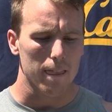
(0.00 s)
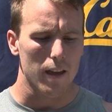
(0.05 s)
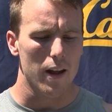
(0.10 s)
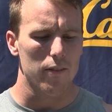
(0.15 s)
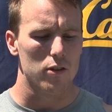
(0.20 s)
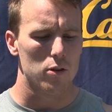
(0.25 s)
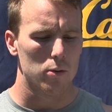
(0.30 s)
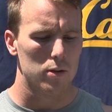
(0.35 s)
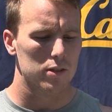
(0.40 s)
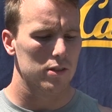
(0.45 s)

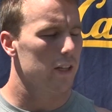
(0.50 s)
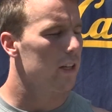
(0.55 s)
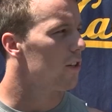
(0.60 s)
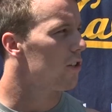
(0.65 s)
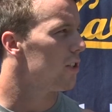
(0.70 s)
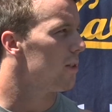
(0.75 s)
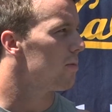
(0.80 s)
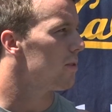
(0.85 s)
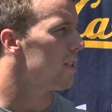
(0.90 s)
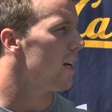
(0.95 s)
everyone's
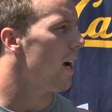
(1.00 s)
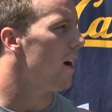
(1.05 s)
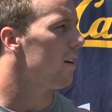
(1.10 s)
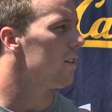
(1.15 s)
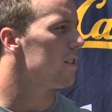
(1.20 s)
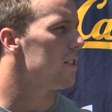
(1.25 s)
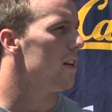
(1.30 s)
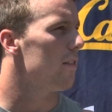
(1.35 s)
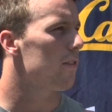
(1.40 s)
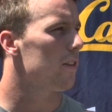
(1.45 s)
leadership style
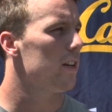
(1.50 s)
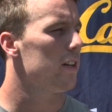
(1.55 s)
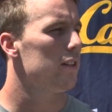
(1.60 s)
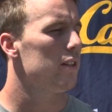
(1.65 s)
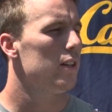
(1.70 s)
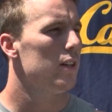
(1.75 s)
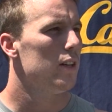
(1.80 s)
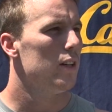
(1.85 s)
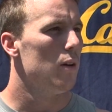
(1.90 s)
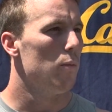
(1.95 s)
is
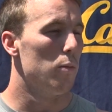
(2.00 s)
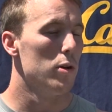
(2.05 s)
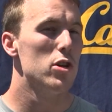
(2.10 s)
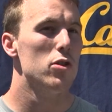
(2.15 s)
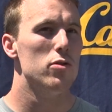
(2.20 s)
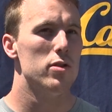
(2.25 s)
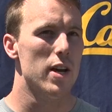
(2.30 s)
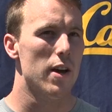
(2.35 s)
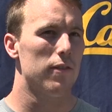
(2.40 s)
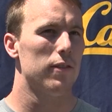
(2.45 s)
different, but
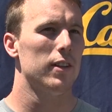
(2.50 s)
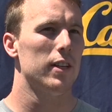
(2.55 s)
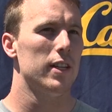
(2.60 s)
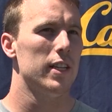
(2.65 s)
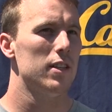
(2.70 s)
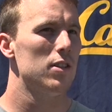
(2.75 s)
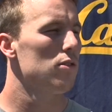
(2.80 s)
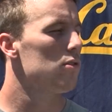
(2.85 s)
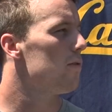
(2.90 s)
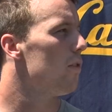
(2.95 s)
you definitely
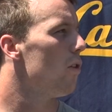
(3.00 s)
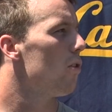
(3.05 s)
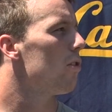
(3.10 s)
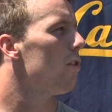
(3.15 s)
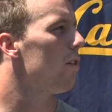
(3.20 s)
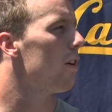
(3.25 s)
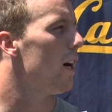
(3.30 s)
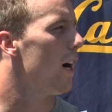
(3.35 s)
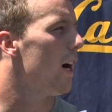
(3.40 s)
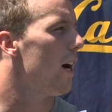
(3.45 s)
need those
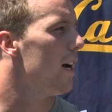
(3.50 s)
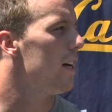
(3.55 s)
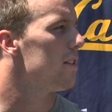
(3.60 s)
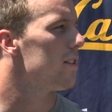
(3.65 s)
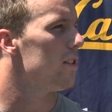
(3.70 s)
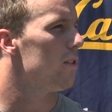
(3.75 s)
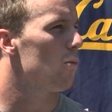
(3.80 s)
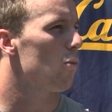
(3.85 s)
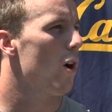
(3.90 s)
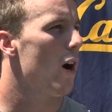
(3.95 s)
vocal
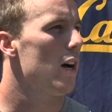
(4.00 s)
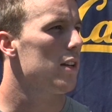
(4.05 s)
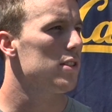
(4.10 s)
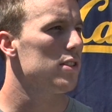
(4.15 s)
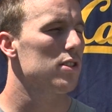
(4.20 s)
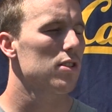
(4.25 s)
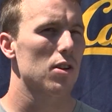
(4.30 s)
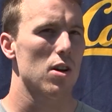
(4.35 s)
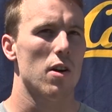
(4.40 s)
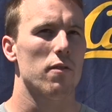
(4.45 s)
guys, and
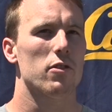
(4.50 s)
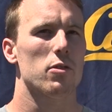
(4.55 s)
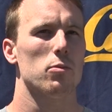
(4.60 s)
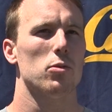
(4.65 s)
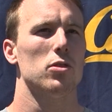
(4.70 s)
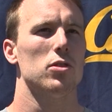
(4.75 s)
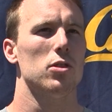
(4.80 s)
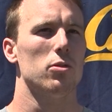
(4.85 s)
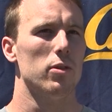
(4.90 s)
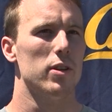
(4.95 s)
Ross is
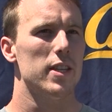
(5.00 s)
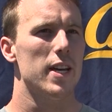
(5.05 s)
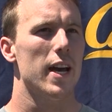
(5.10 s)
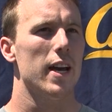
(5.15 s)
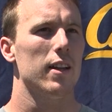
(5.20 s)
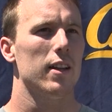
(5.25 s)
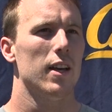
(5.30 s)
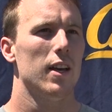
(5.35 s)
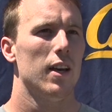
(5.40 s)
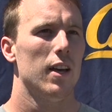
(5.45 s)
comfortable doing
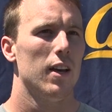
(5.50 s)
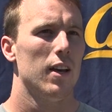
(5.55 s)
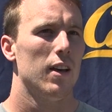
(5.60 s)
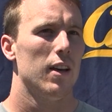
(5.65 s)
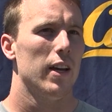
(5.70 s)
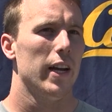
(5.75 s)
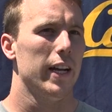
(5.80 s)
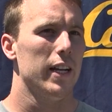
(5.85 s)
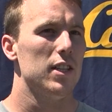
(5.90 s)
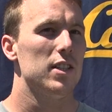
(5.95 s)
that,
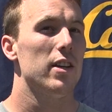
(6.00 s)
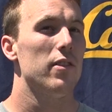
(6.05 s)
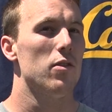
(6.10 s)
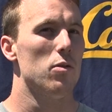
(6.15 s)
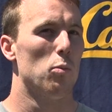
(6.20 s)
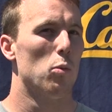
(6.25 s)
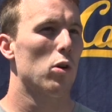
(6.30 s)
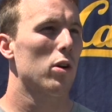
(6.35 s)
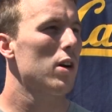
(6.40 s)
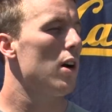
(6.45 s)
and he's
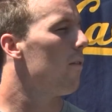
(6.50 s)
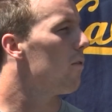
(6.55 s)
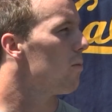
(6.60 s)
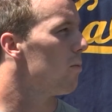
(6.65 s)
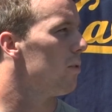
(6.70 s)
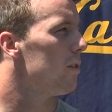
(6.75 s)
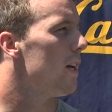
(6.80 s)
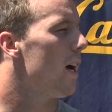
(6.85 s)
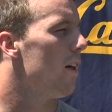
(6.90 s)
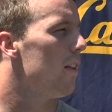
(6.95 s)
even more
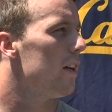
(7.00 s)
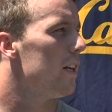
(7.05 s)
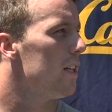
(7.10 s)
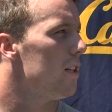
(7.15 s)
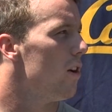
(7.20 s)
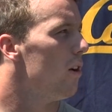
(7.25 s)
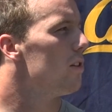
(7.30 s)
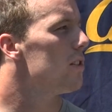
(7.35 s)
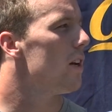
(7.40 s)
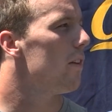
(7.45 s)
comfortable now that
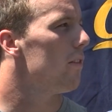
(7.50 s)
he knows